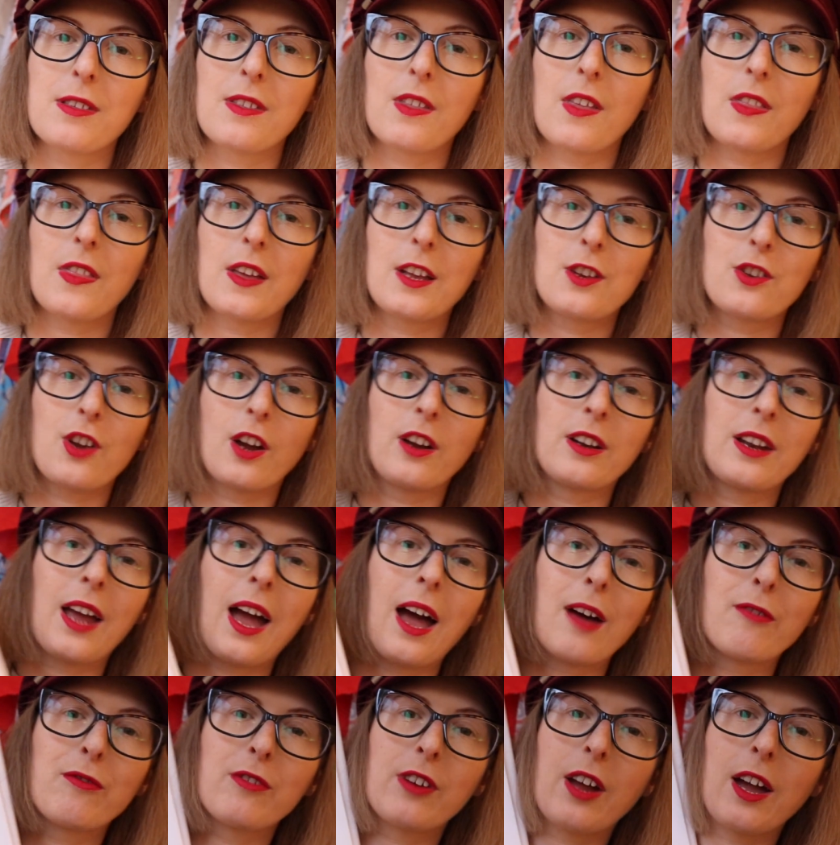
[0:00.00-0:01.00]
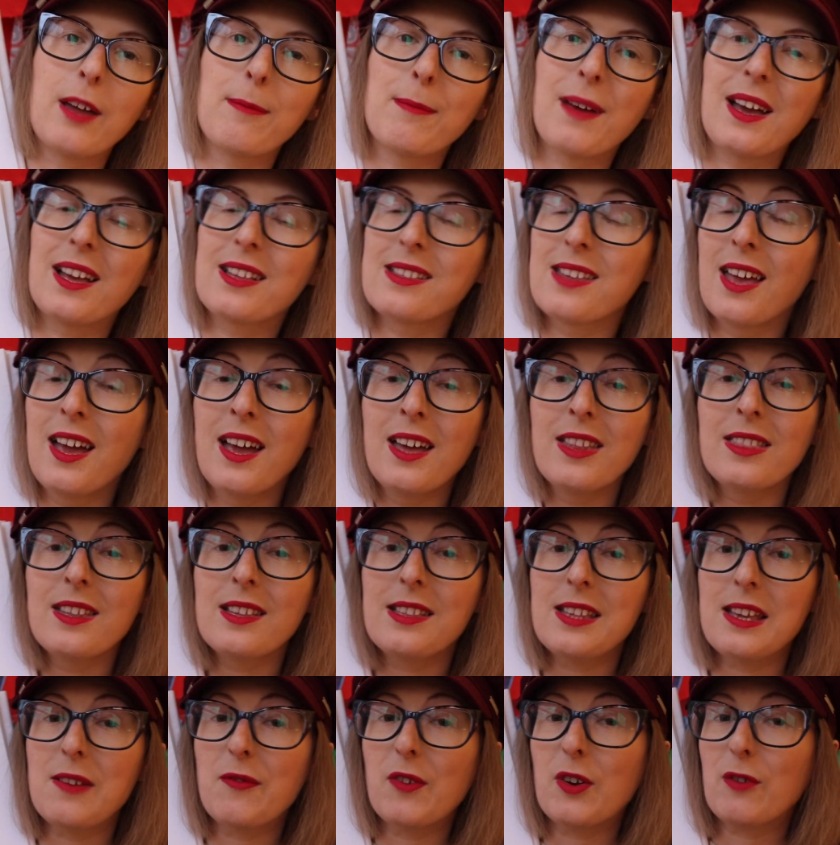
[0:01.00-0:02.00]
so that they don't have nightmares.
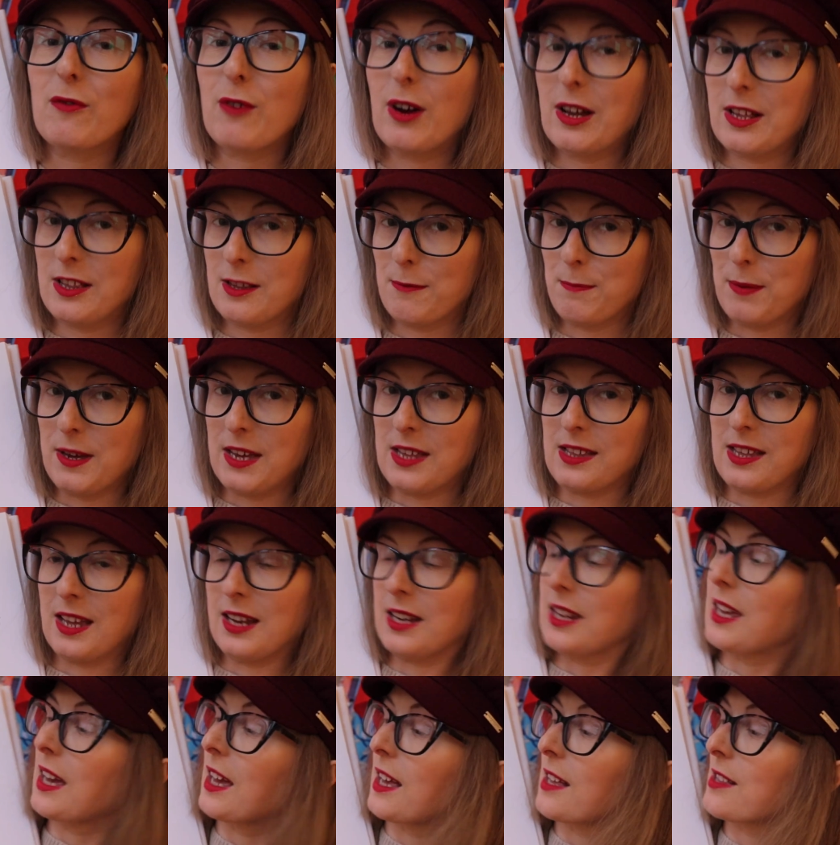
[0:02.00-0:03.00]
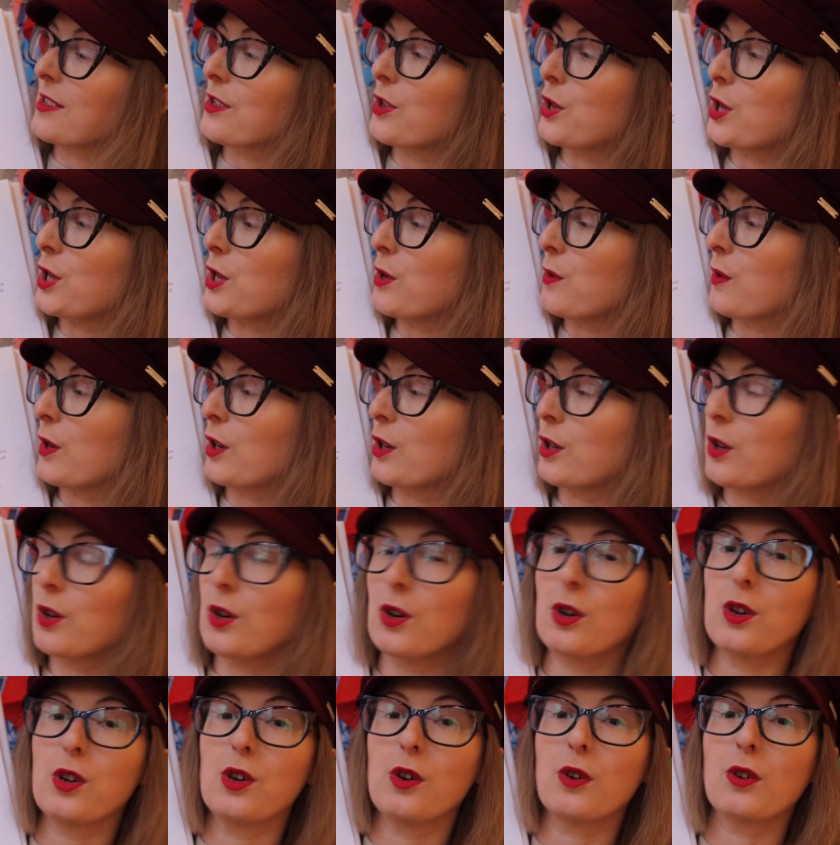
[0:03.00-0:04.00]
There's even recipes in here so that you can
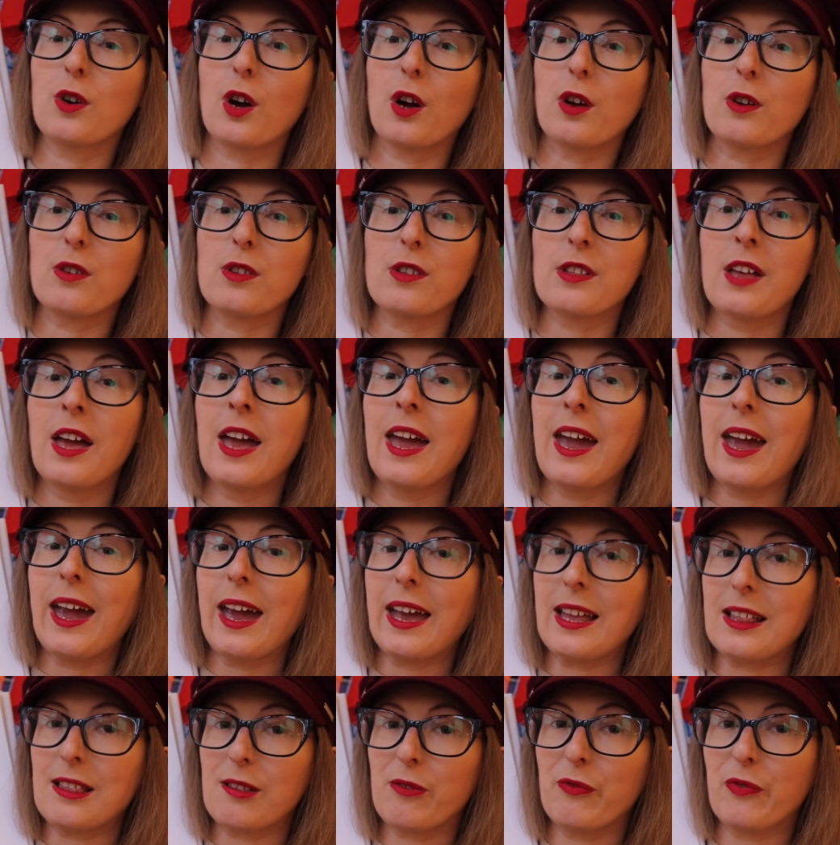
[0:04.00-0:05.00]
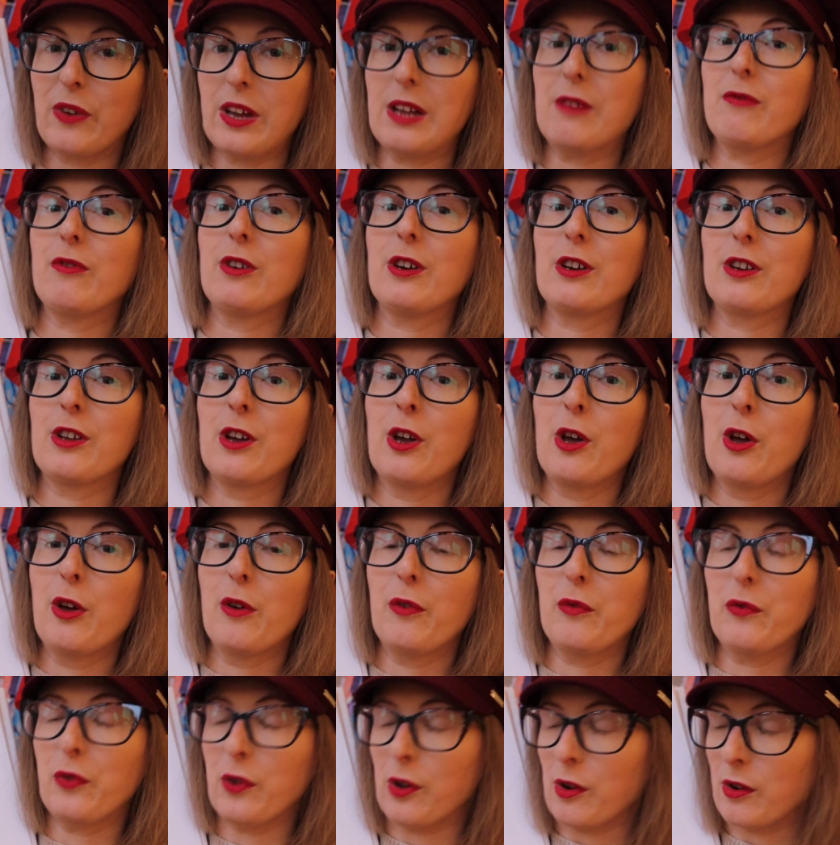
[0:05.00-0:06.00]
cook your ghost its favourite
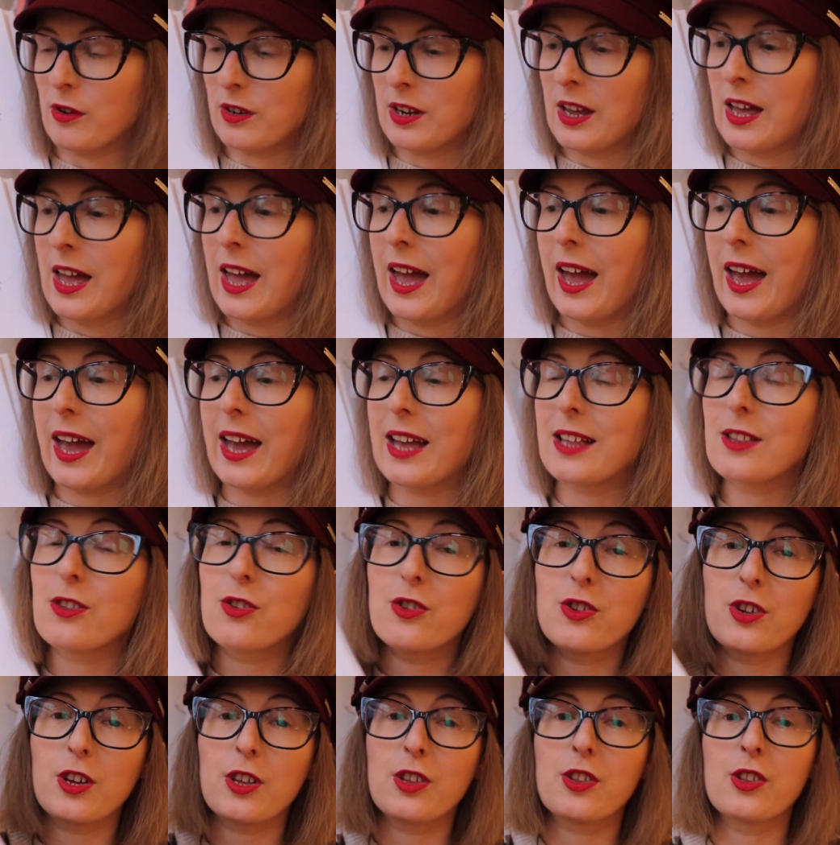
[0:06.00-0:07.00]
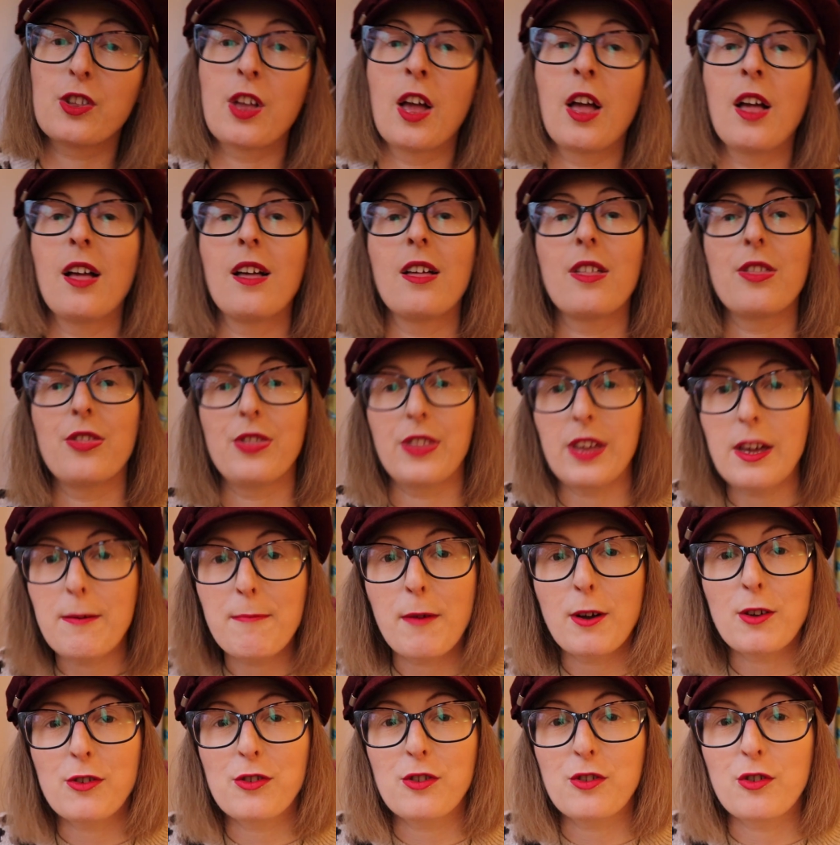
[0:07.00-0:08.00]
food. It's just the
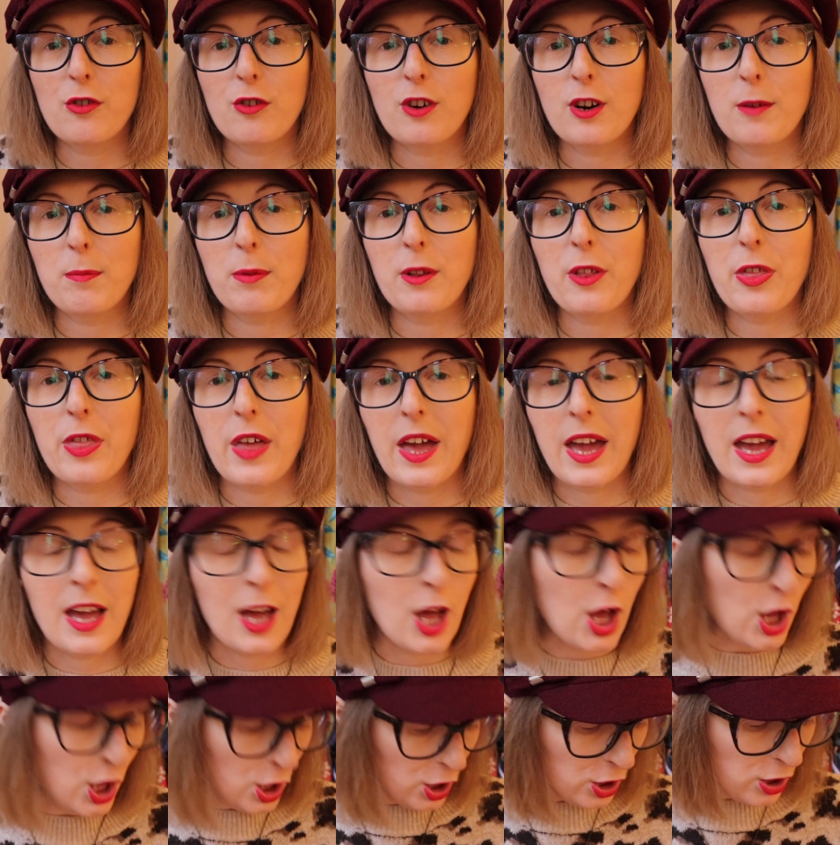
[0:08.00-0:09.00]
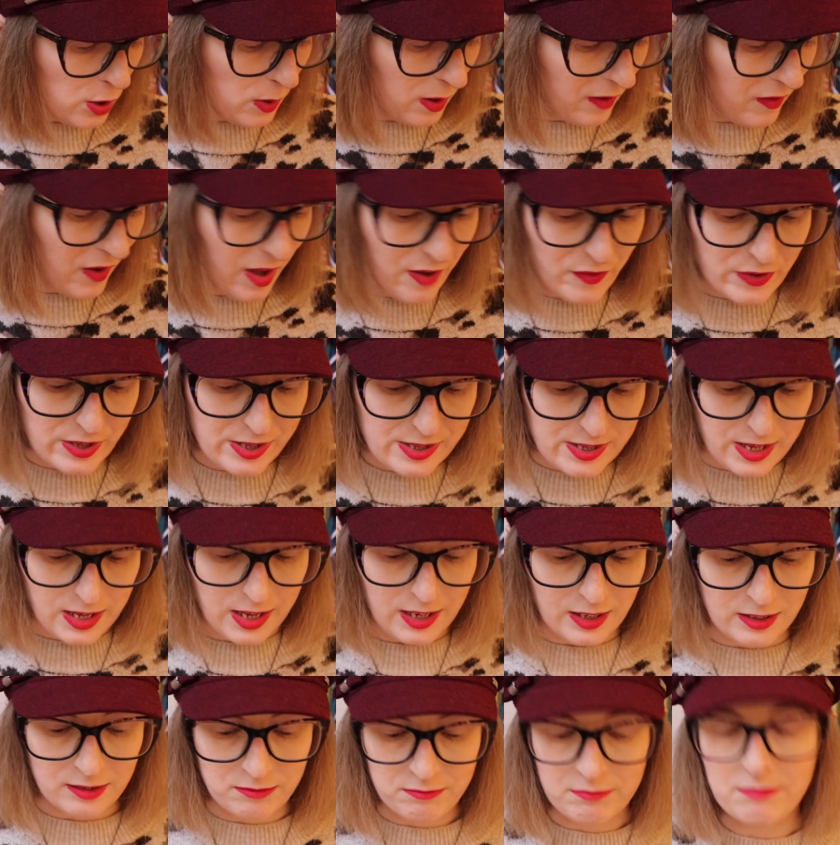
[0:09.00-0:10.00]
most adorable thing you have ever
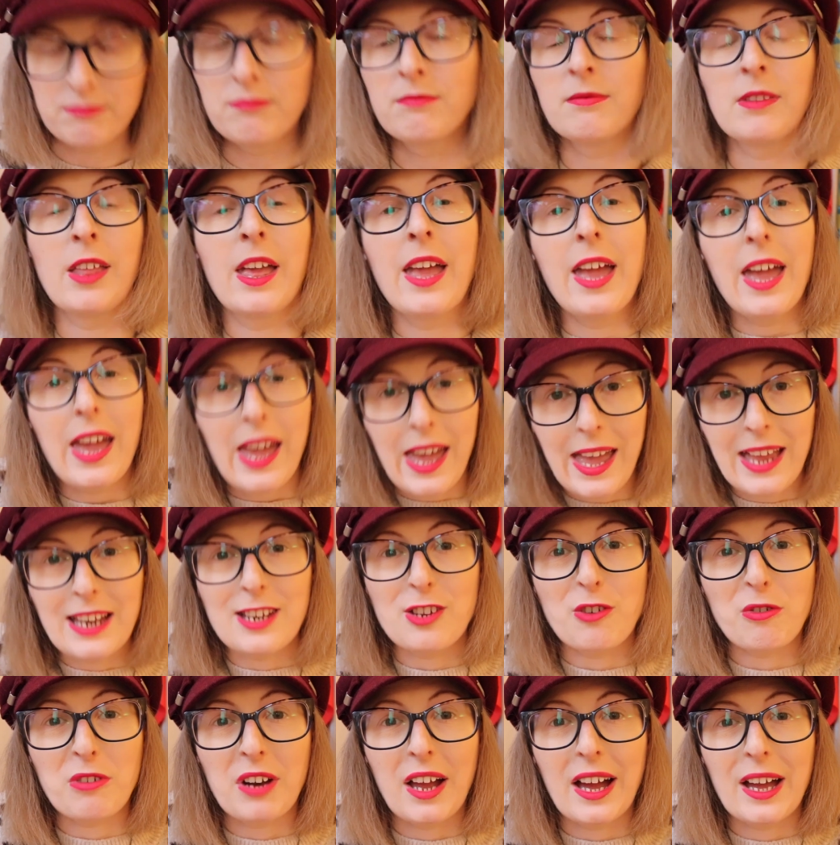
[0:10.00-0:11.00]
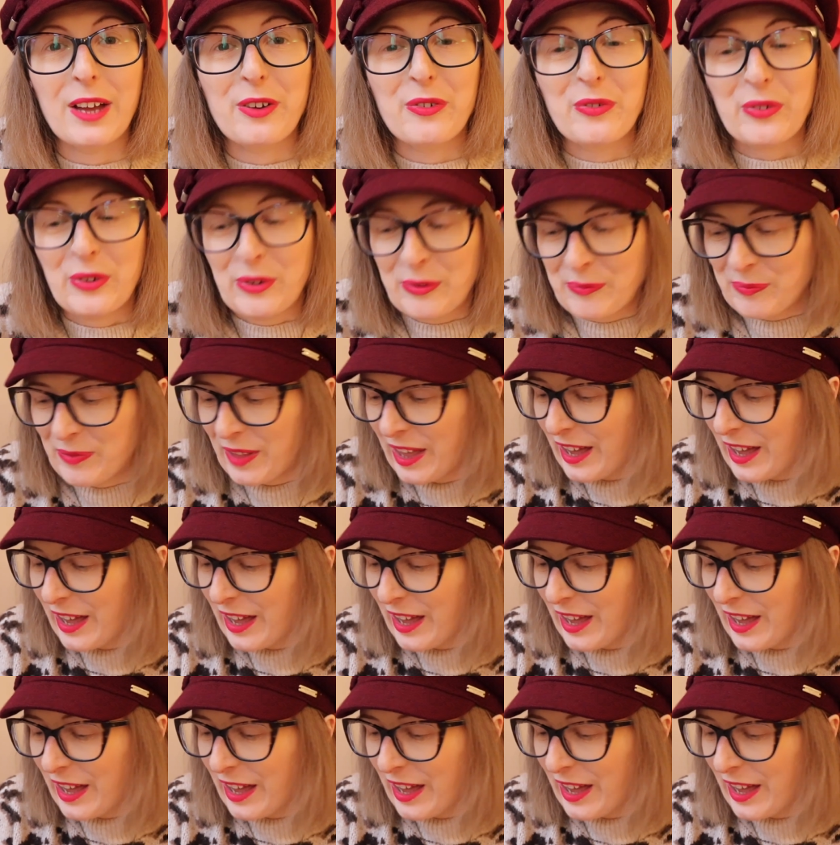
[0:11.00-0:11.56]
seen in your life.